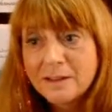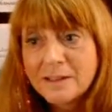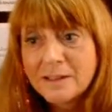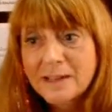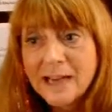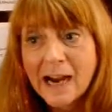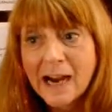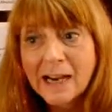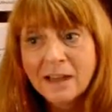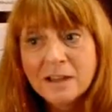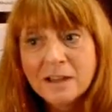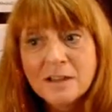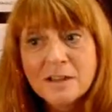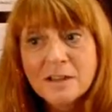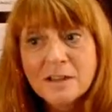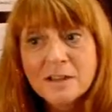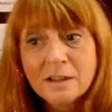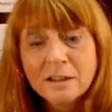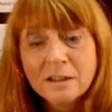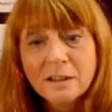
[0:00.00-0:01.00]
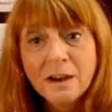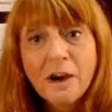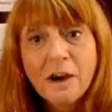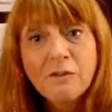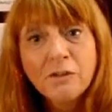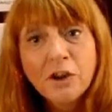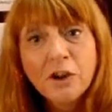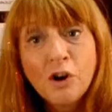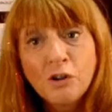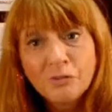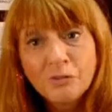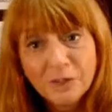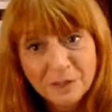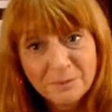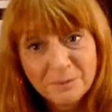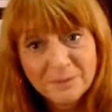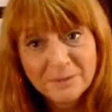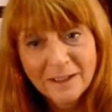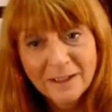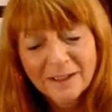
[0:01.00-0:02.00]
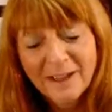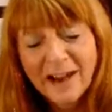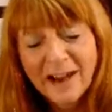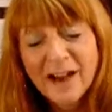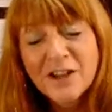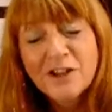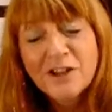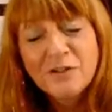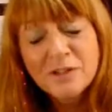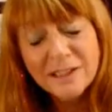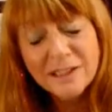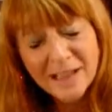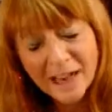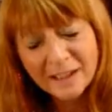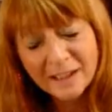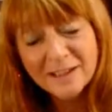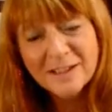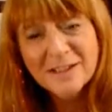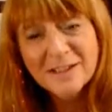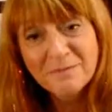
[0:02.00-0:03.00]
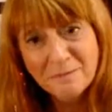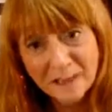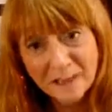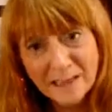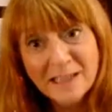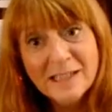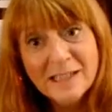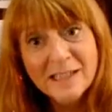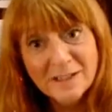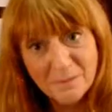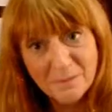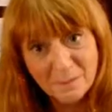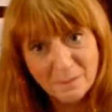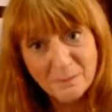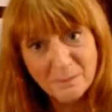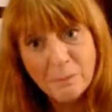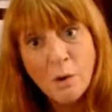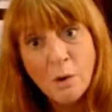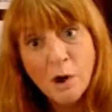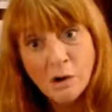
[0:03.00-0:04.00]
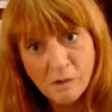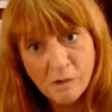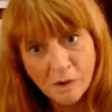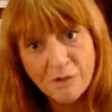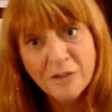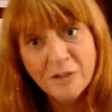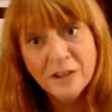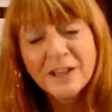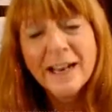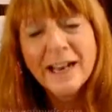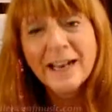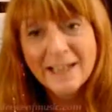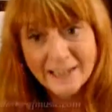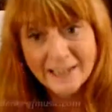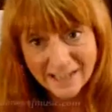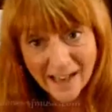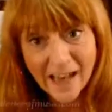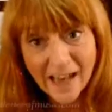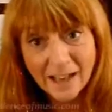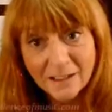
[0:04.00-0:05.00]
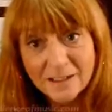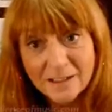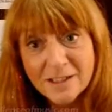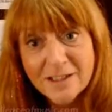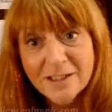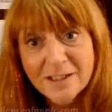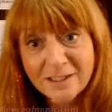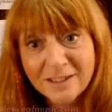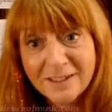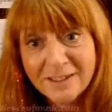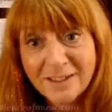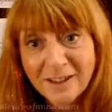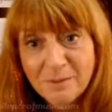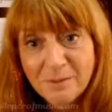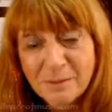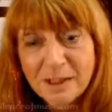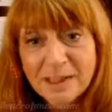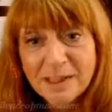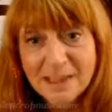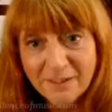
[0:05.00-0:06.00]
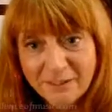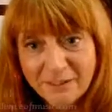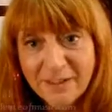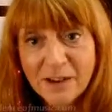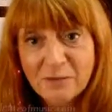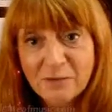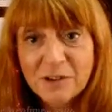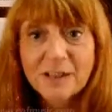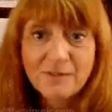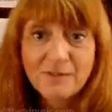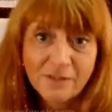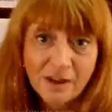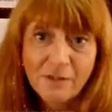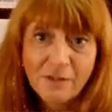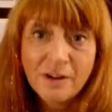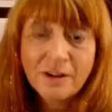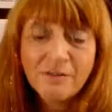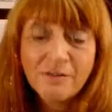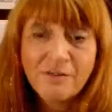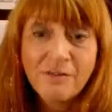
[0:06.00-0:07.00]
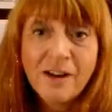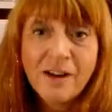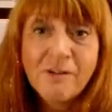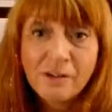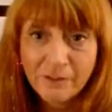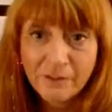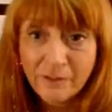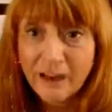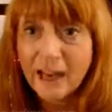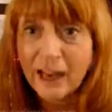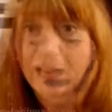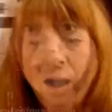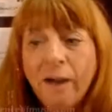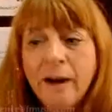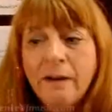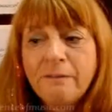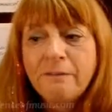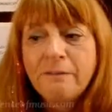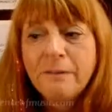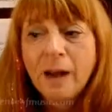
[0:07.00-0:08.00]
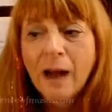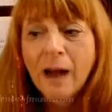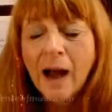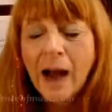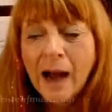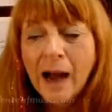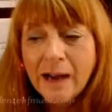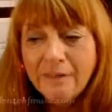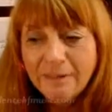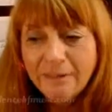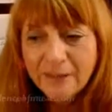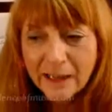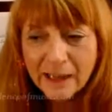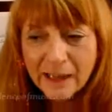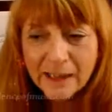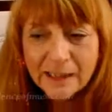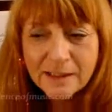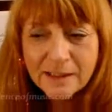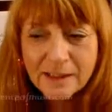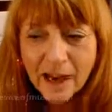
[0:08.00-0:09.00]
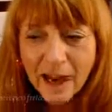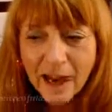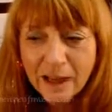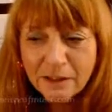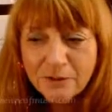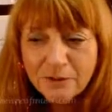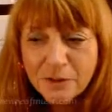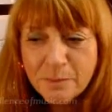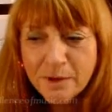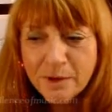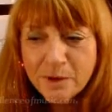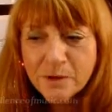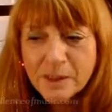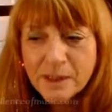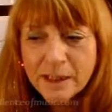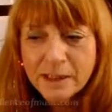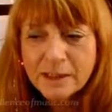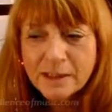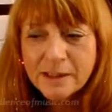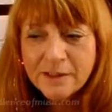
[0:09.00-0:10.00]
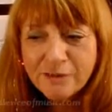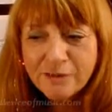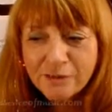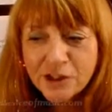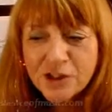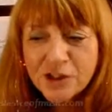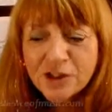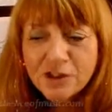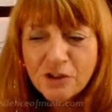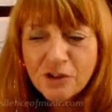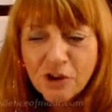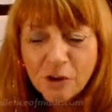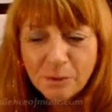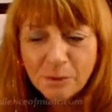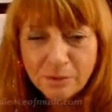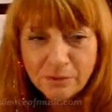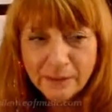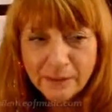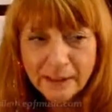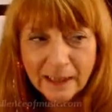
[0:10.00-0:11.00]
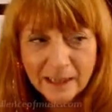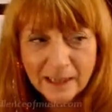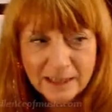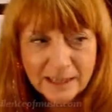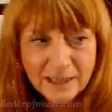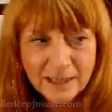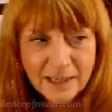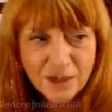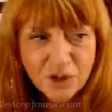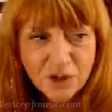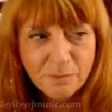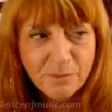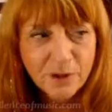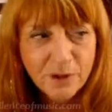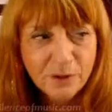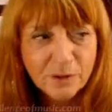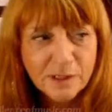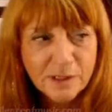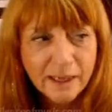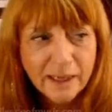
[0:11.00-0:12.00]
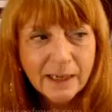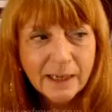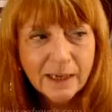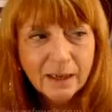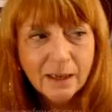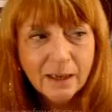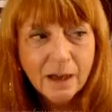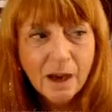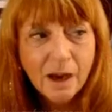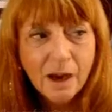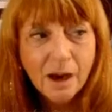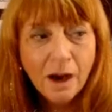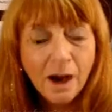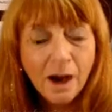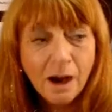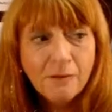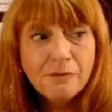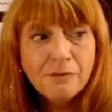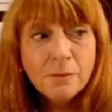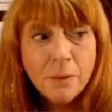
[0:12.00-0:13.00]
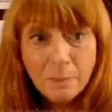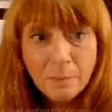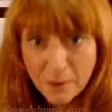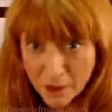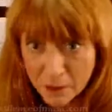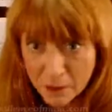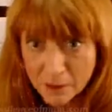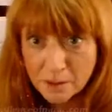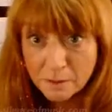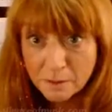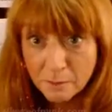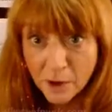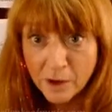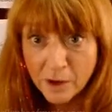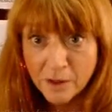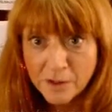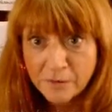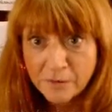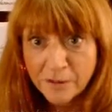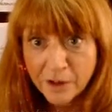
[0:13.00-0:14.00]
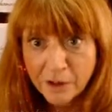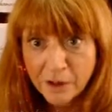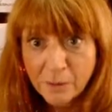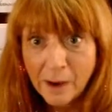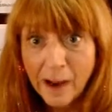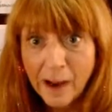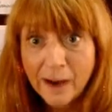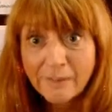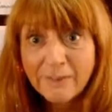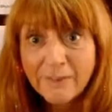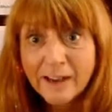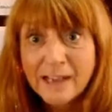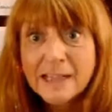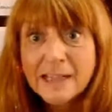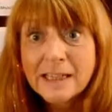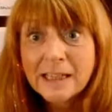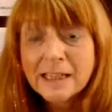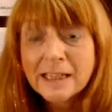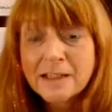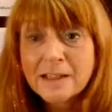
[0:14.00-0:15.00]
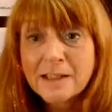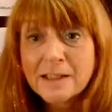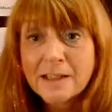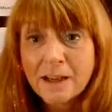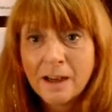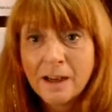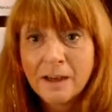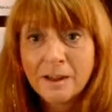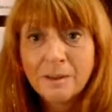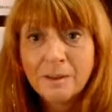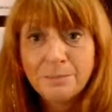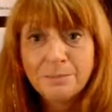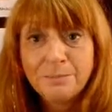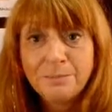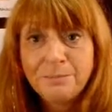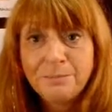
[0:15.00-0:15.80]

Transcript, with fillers: Silence of Love. I use Silence of Peace more often than anything else okay. because I found it very, very relaxing. Uh, I find alpha music different to normal relaxation music. Uh, from a personal point of view, I find it's um,